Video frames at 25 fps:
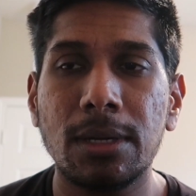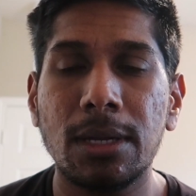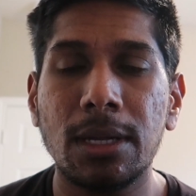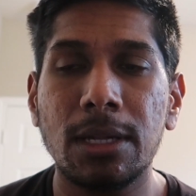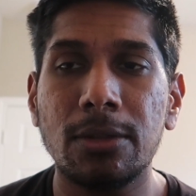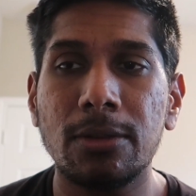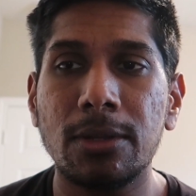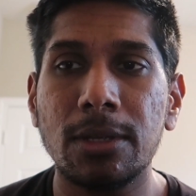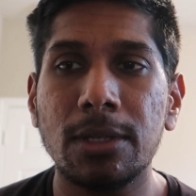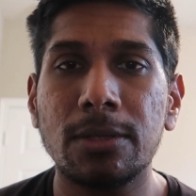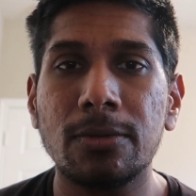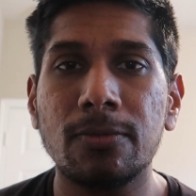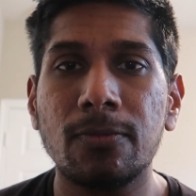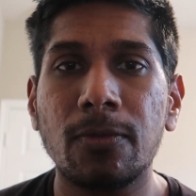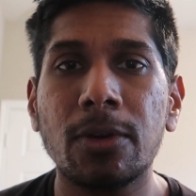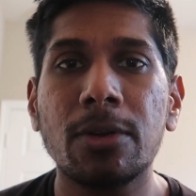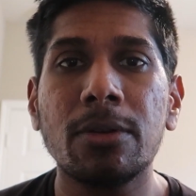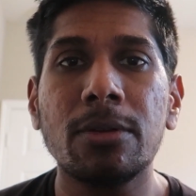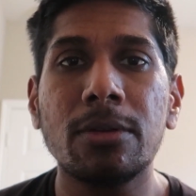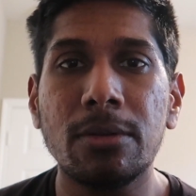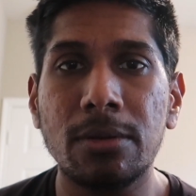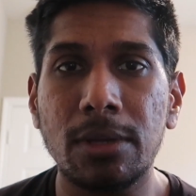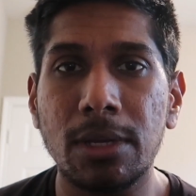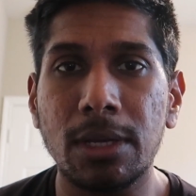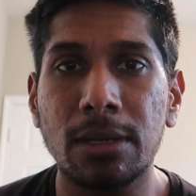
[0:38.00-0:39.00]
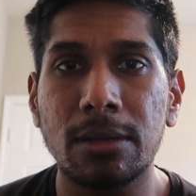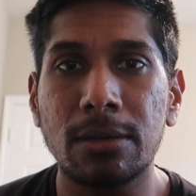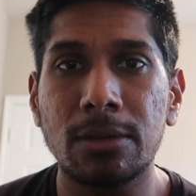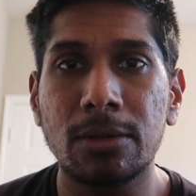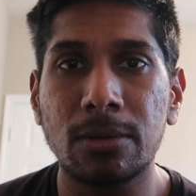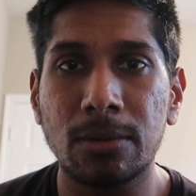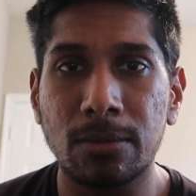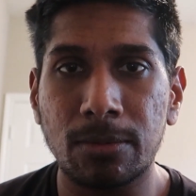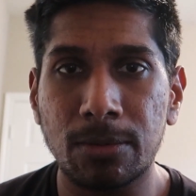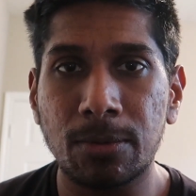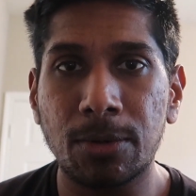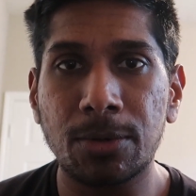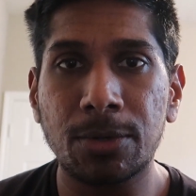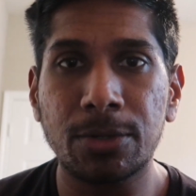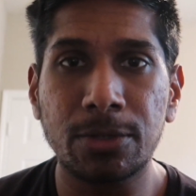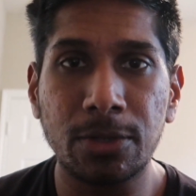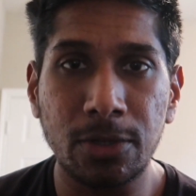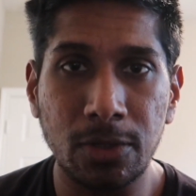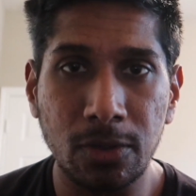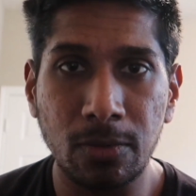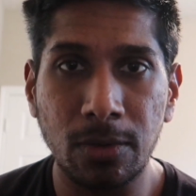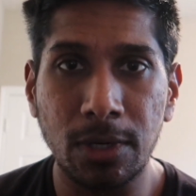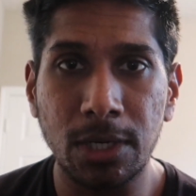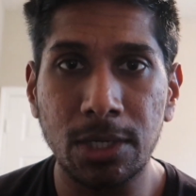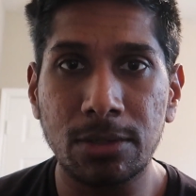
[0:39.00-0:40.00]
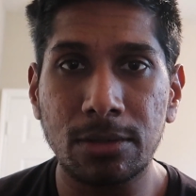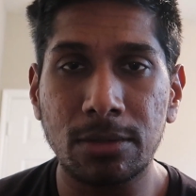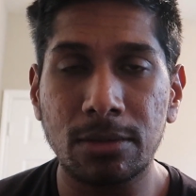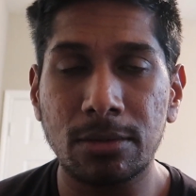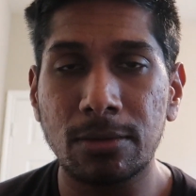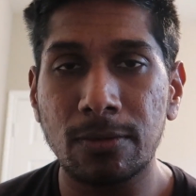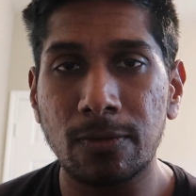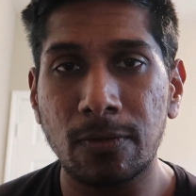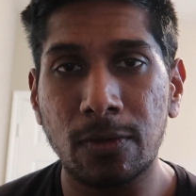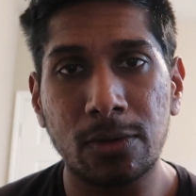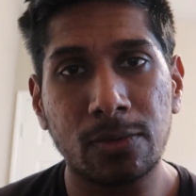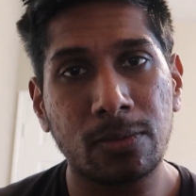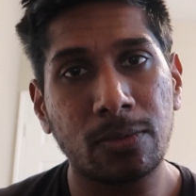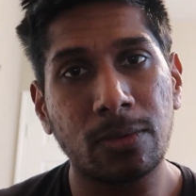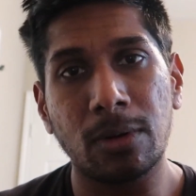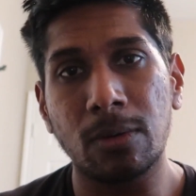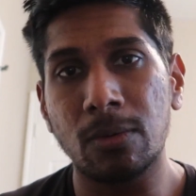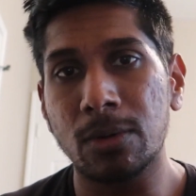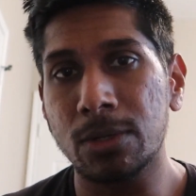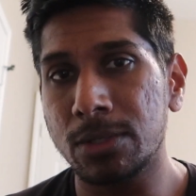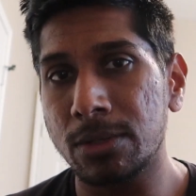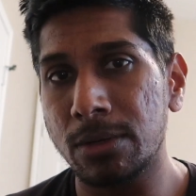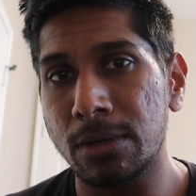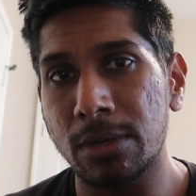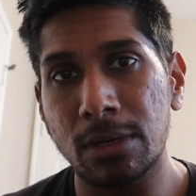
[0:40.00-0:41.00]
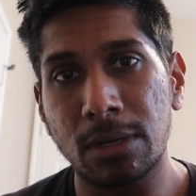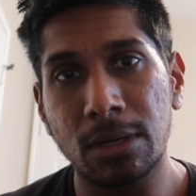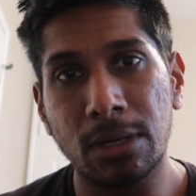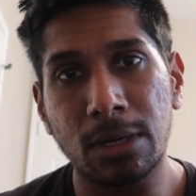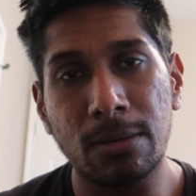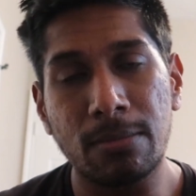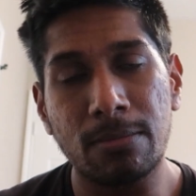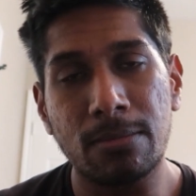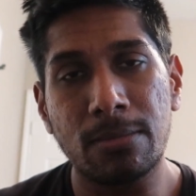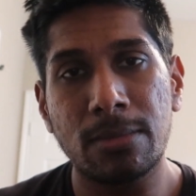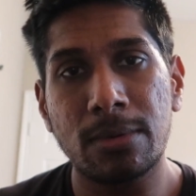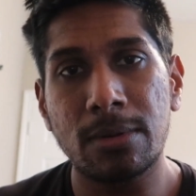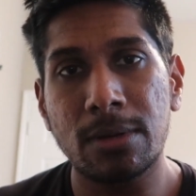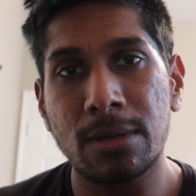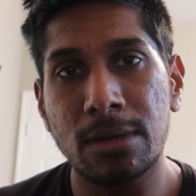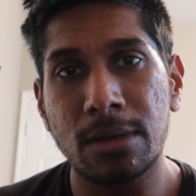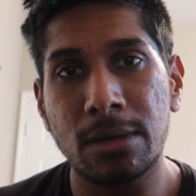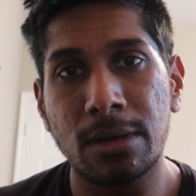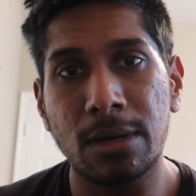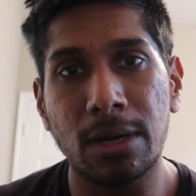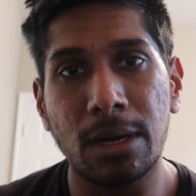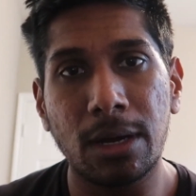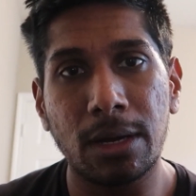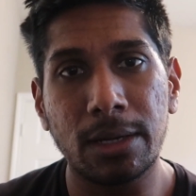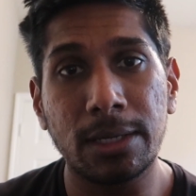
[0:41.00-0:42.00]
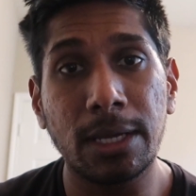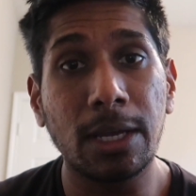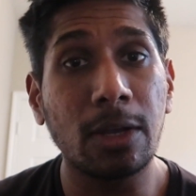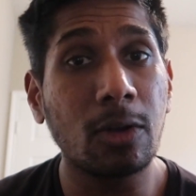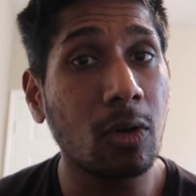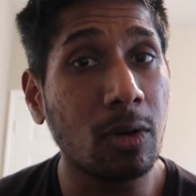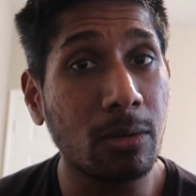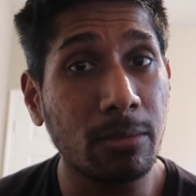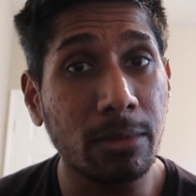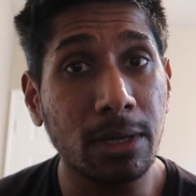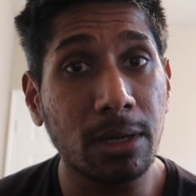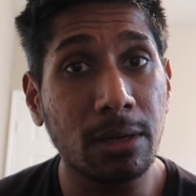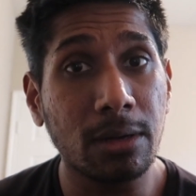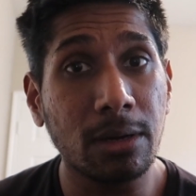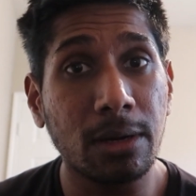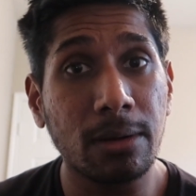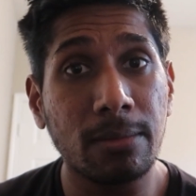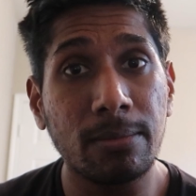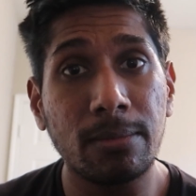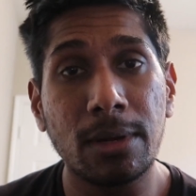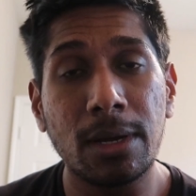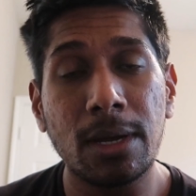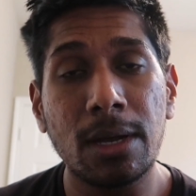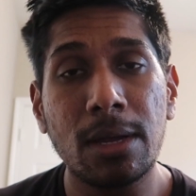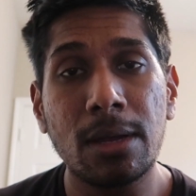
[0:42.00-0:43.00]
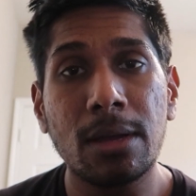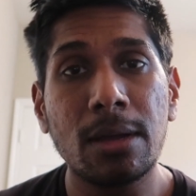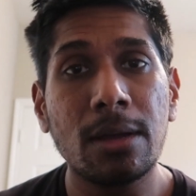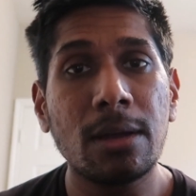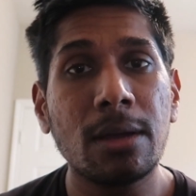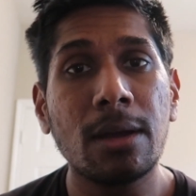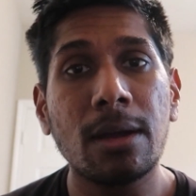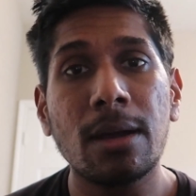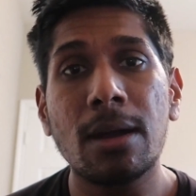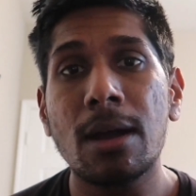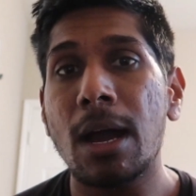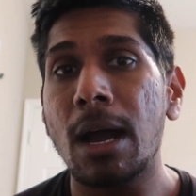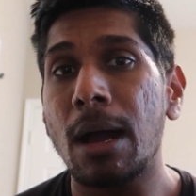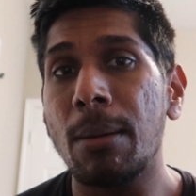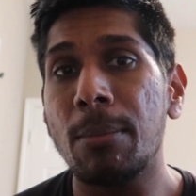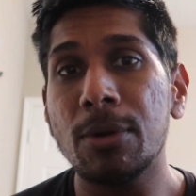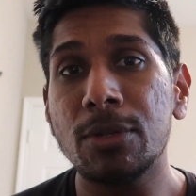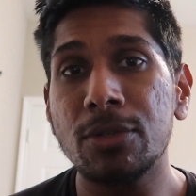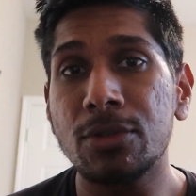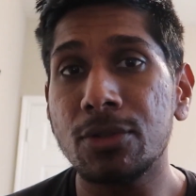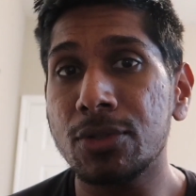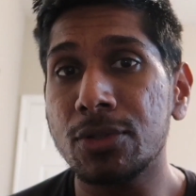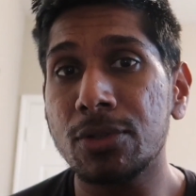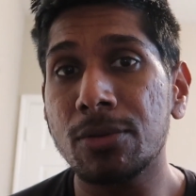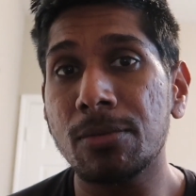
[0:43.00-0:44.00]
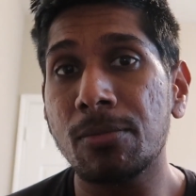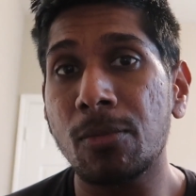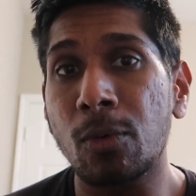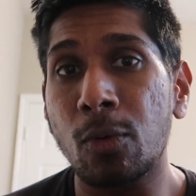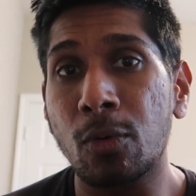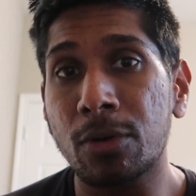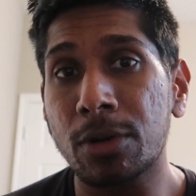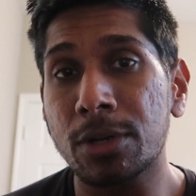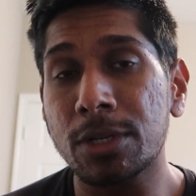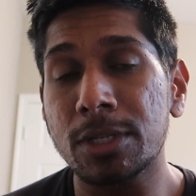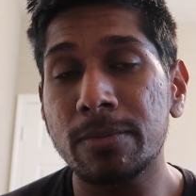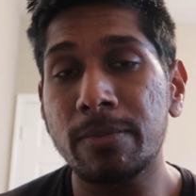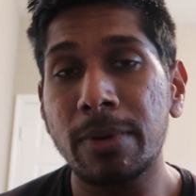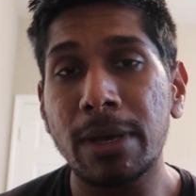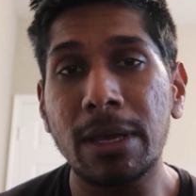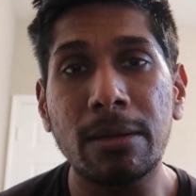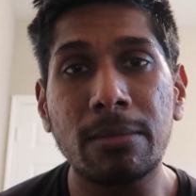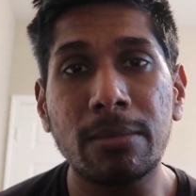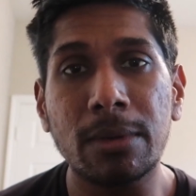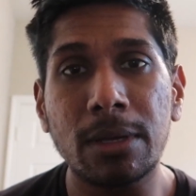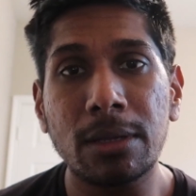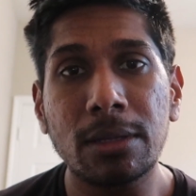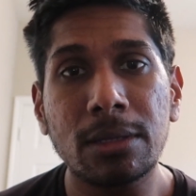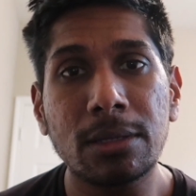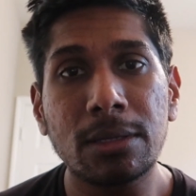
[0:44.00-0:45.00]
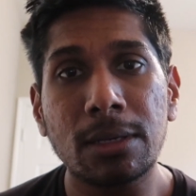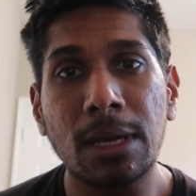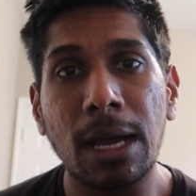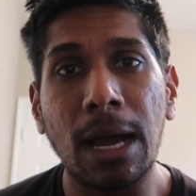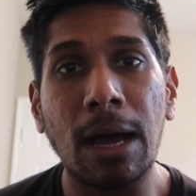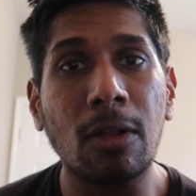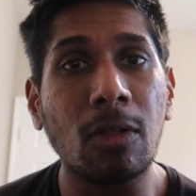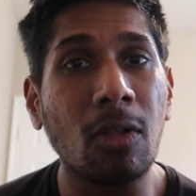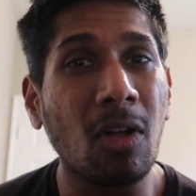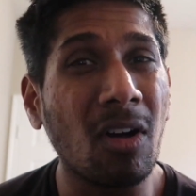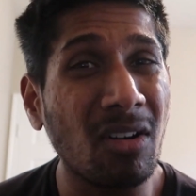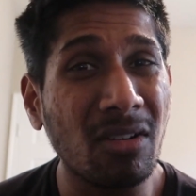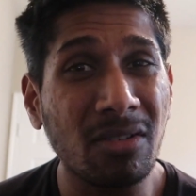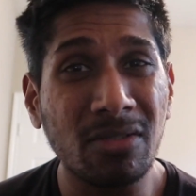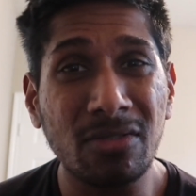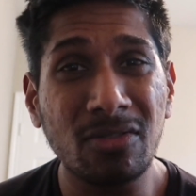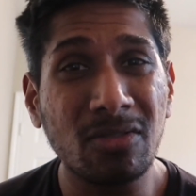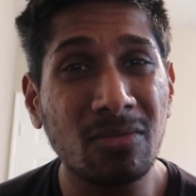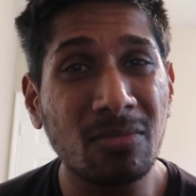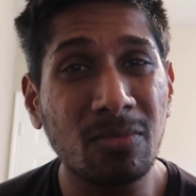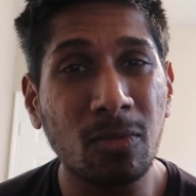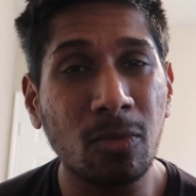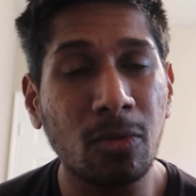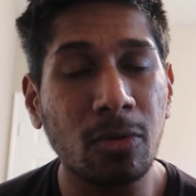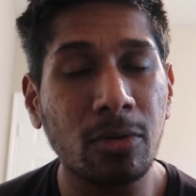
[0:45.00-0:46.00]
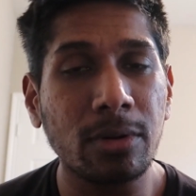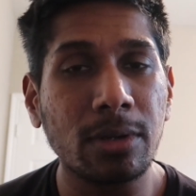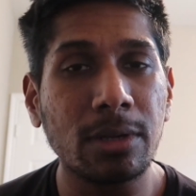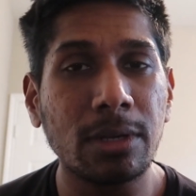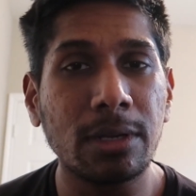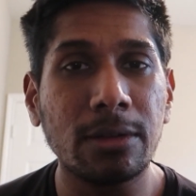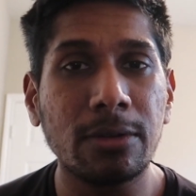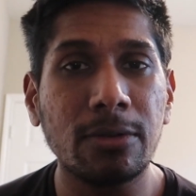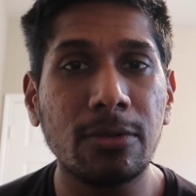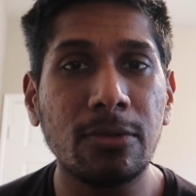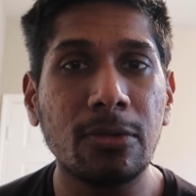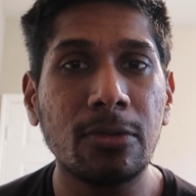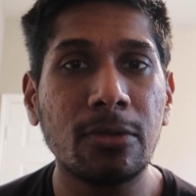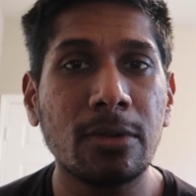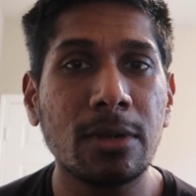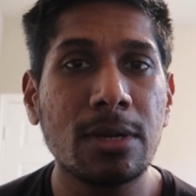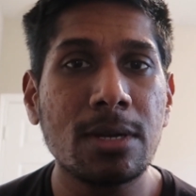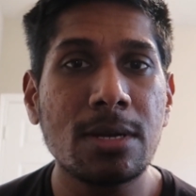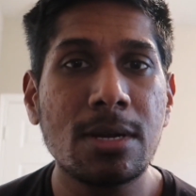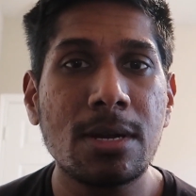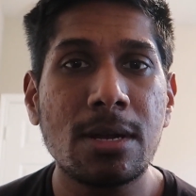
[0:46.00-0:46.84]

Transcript: it, it's very unique to per situation. First of all, what's your income, uh, take-home income, how much is your mortgage payment, how long is your mortgage?